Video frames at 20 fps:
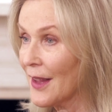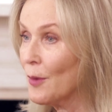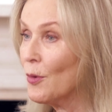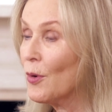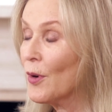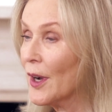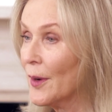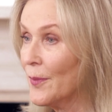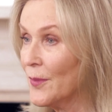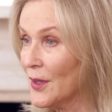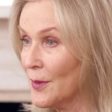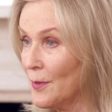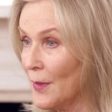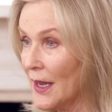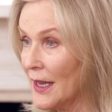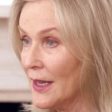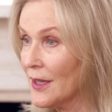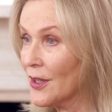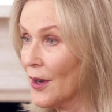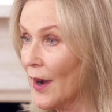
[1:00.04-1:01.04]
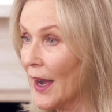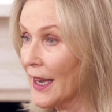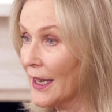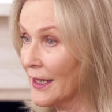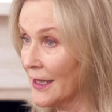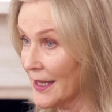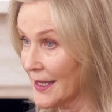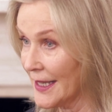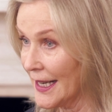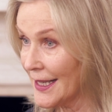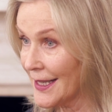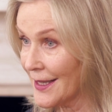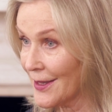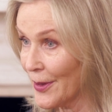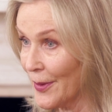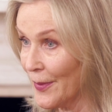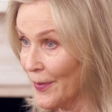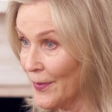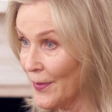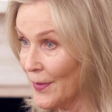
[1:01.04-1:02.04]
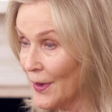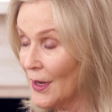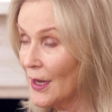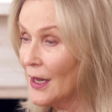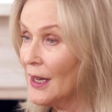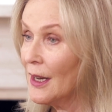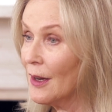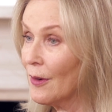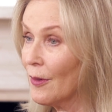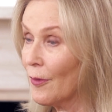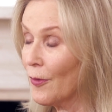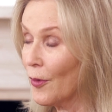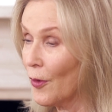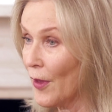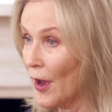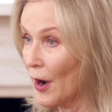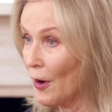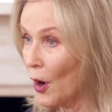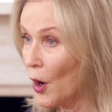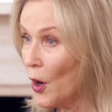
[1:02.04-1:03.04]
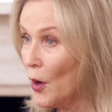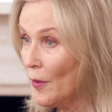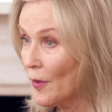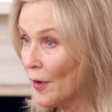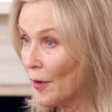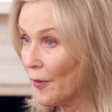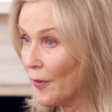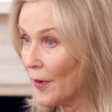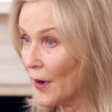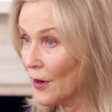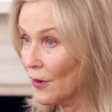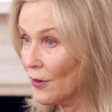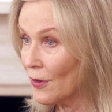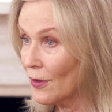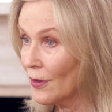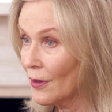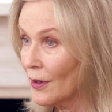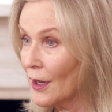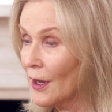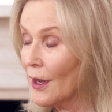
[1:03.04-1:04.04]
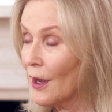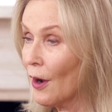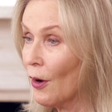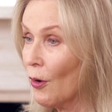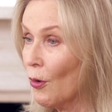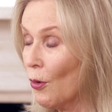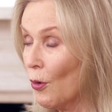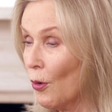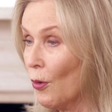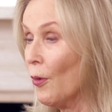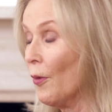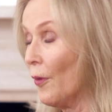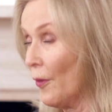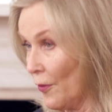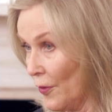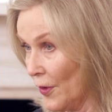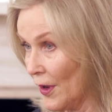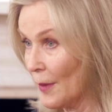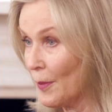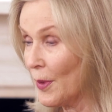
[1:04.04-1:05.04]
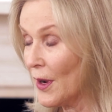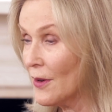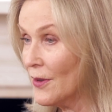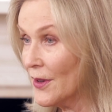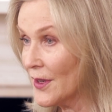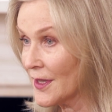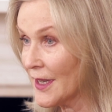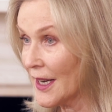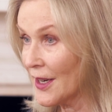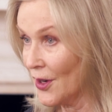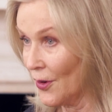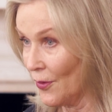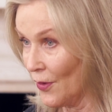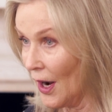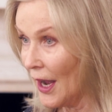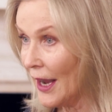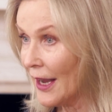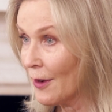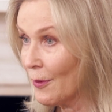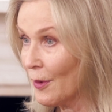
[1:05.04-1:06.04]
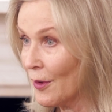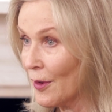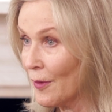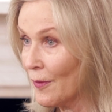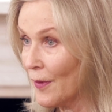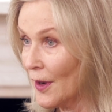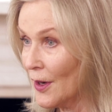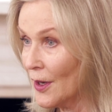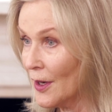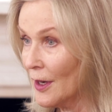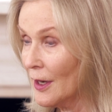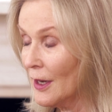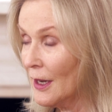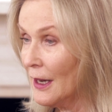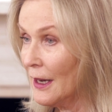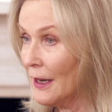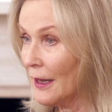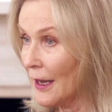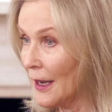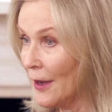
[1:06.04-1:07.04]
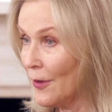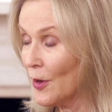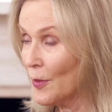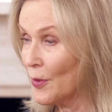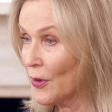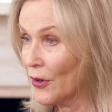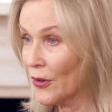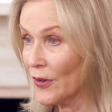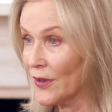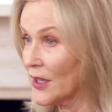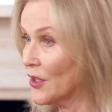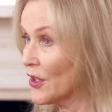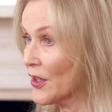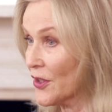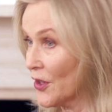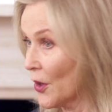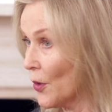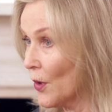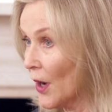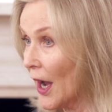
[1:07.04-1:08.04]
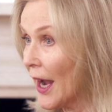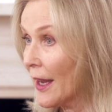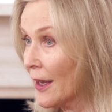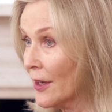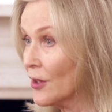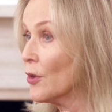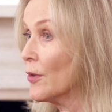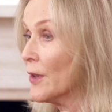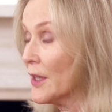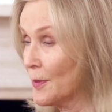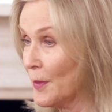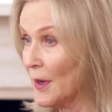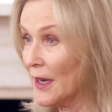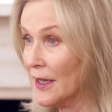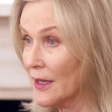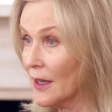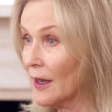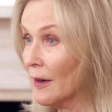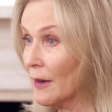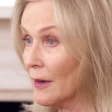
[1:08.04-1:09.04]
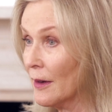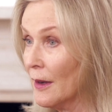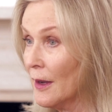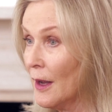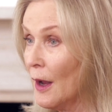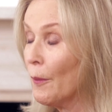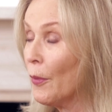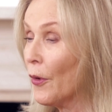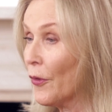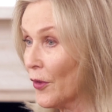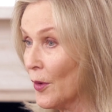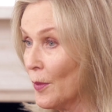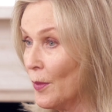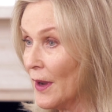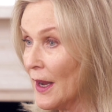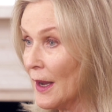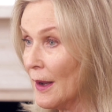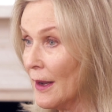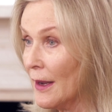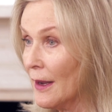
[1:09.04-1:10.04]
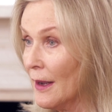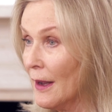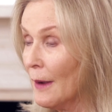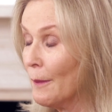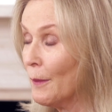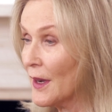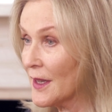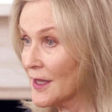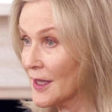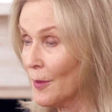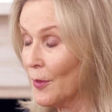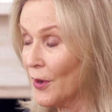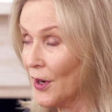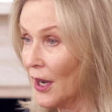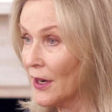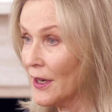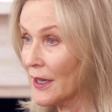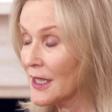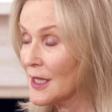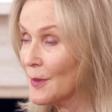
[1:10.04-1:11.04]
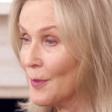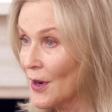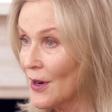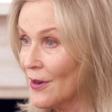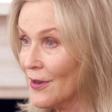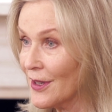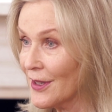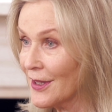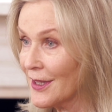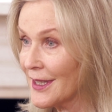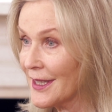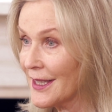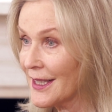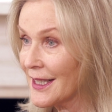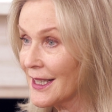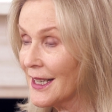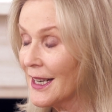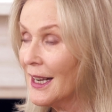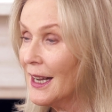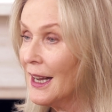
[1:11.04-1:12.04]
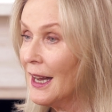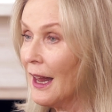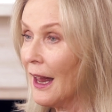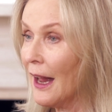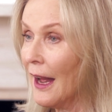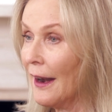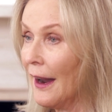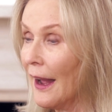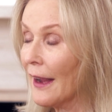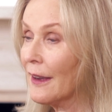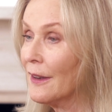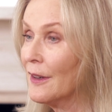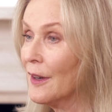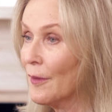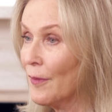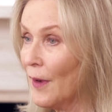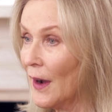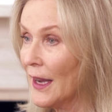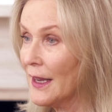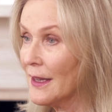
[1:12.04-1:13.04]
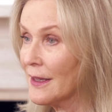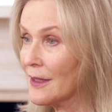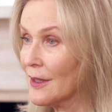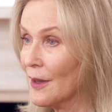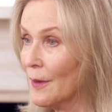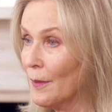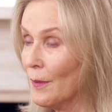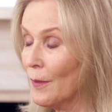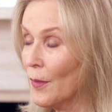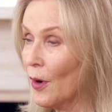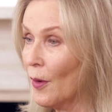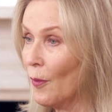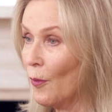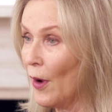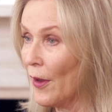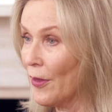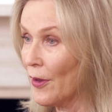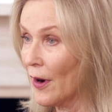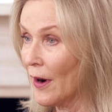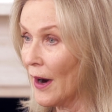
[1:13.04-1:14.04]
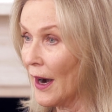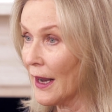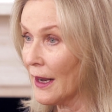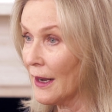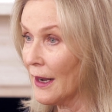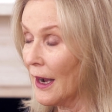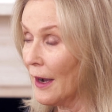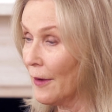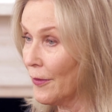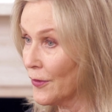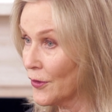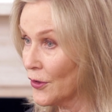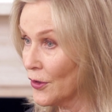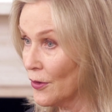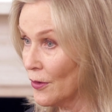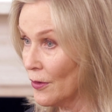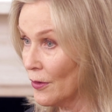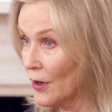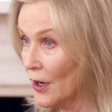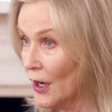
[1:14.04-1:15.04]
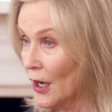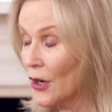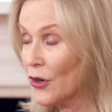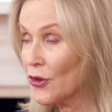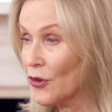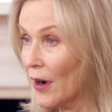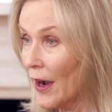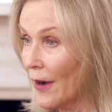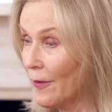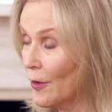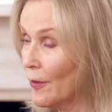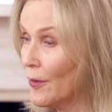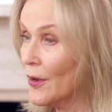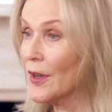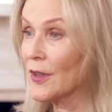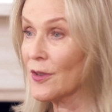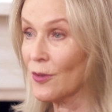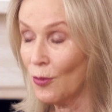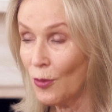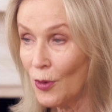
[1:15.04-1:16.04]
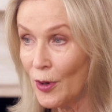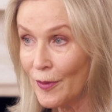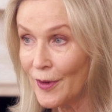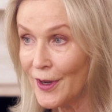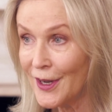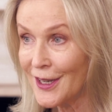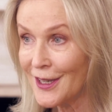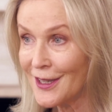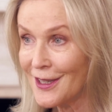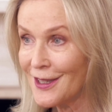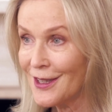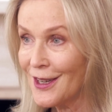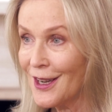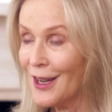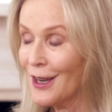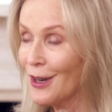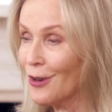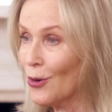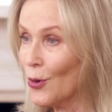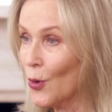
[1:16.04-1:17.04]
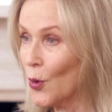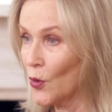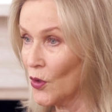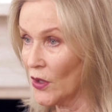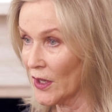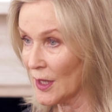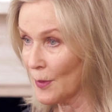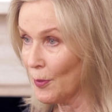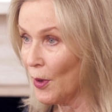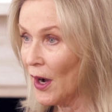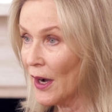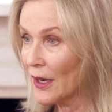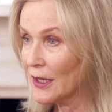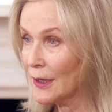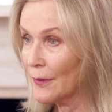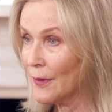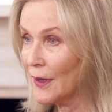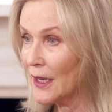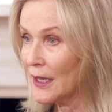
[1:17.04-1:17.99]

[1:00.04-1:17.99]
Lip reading: They will come to me so I can assess them for their overfill or the appearance they don't like with a filler, either because they just don't like it or it's been done possibly by someone inexperienced. And I can advise them on whether I have to try and reverse all of it or just part of